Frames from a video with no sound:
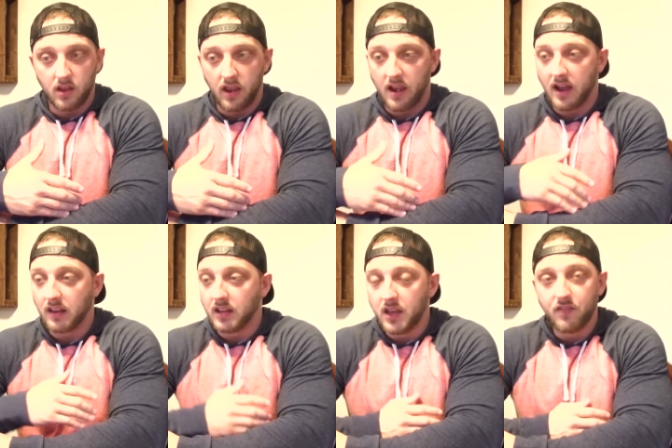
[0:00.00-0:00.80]
And I
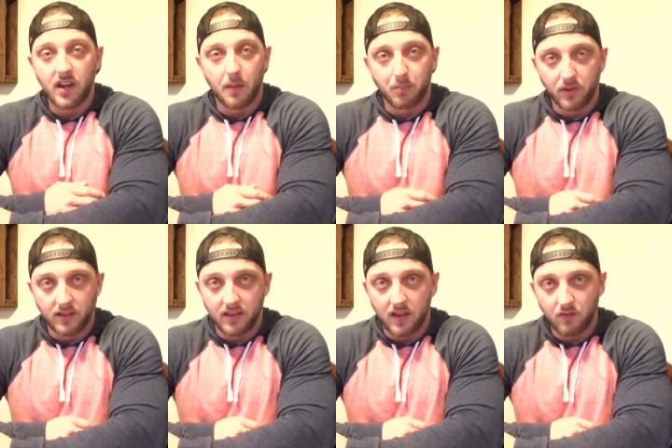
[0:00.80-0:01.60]
live and I
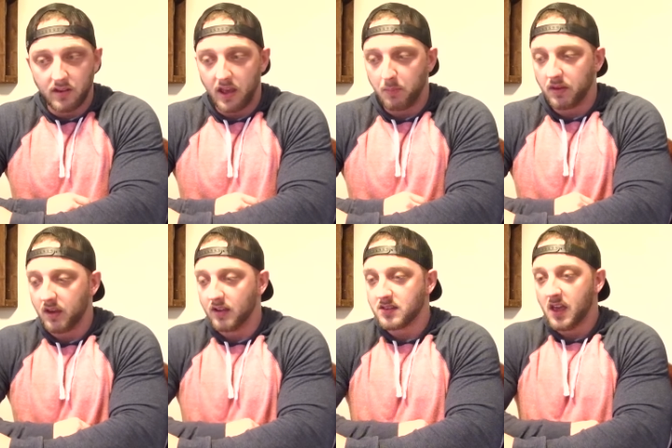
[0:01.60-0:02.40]
breathe it every day,
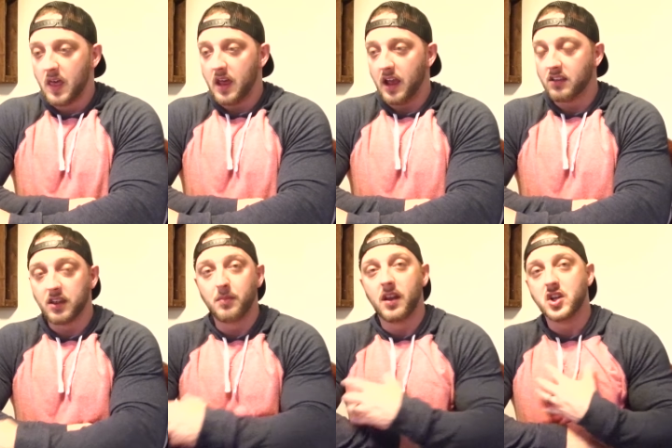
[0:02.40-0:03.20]
because it's
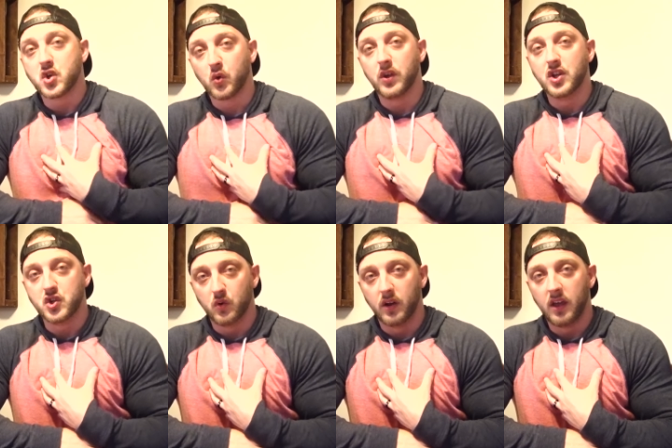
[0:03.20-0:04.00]
something I truly
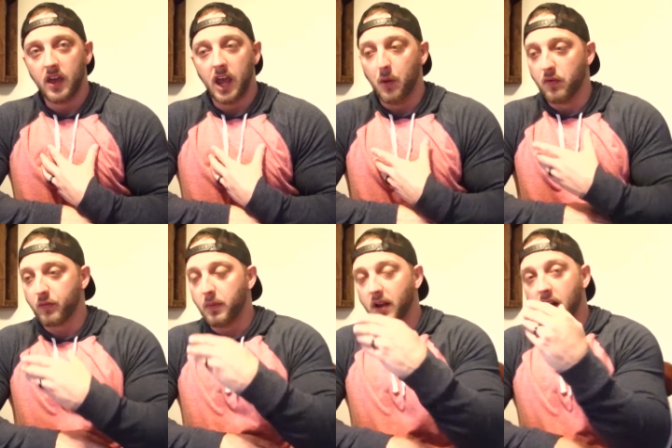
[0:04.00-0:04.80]
enjoy. It went
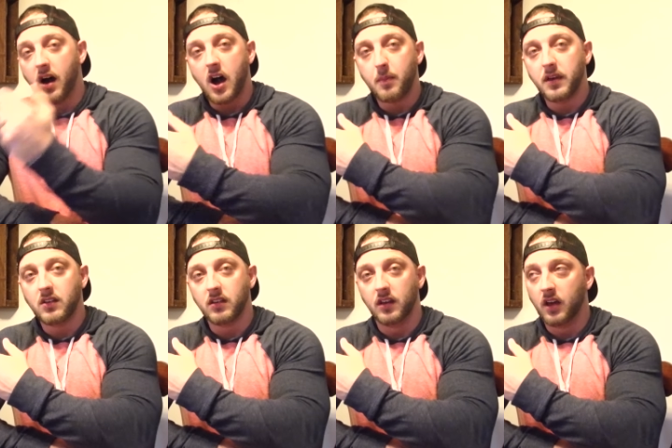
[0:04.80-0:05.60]
from being a hobby
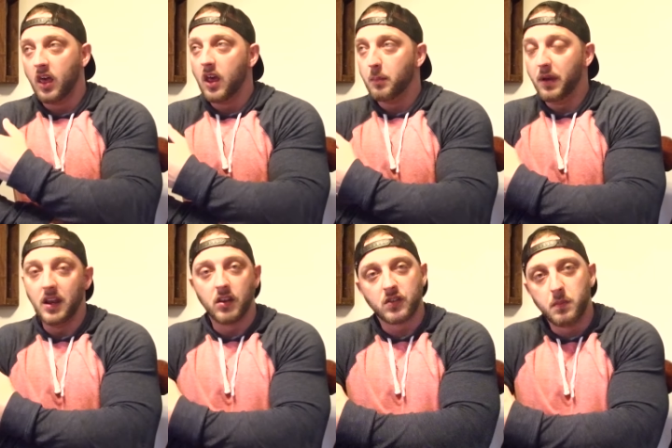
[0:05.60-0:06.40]
to
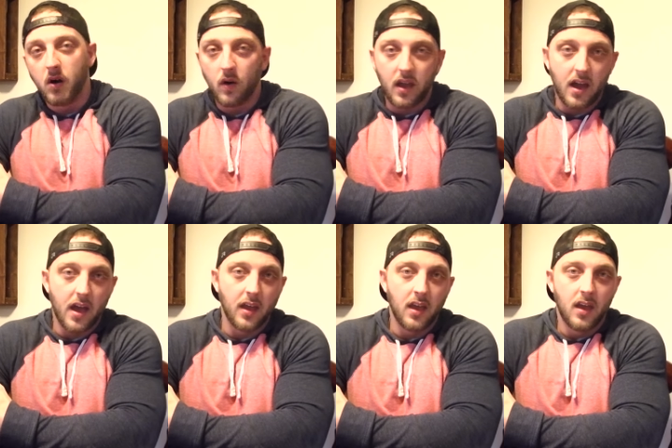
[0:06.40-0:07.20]
being the small
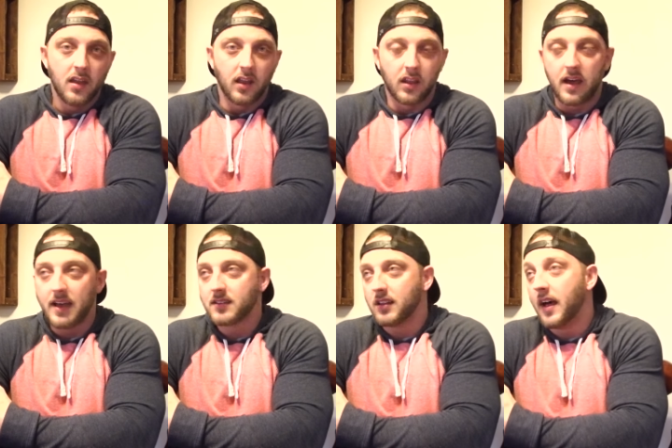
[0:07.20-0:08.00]
guy, the
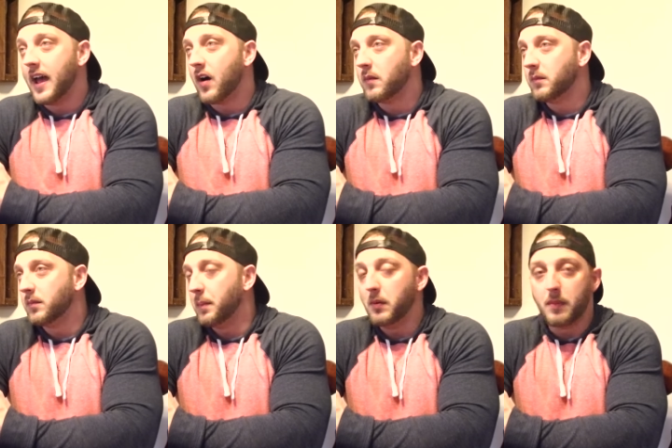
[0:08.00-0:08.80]
class clown
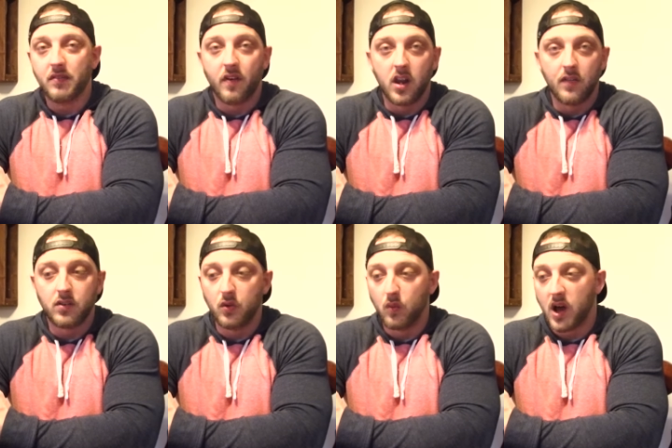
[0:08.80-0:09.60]
that people make fun of,
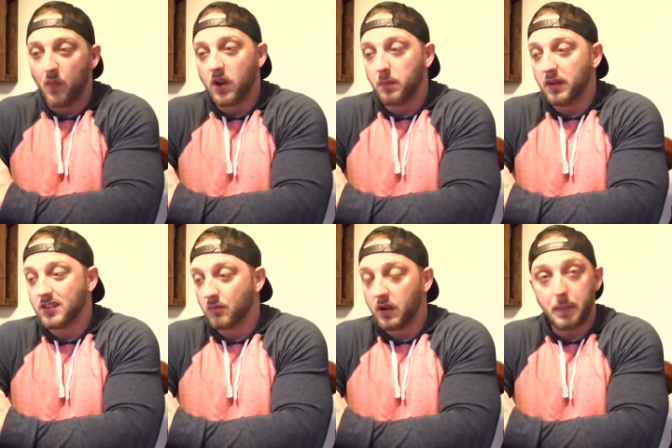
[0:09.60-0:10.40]
to I want to be
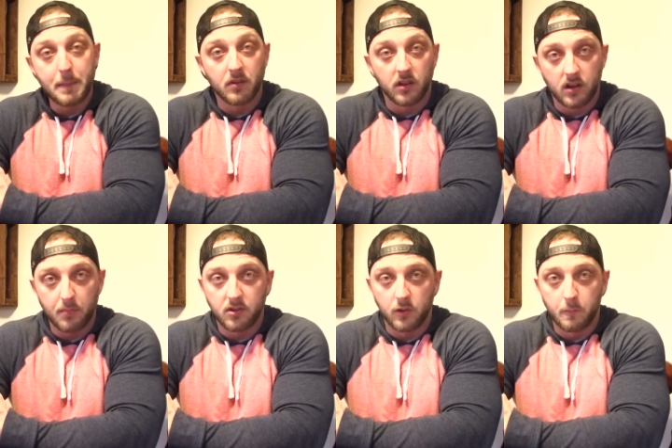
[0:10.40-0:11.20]
someone that people look
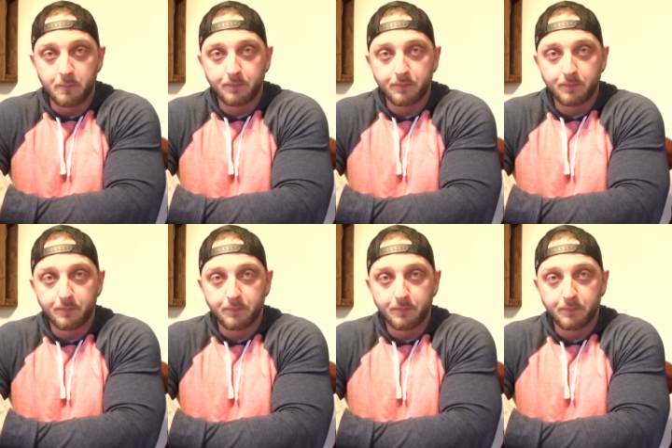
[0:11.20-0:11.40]
up to.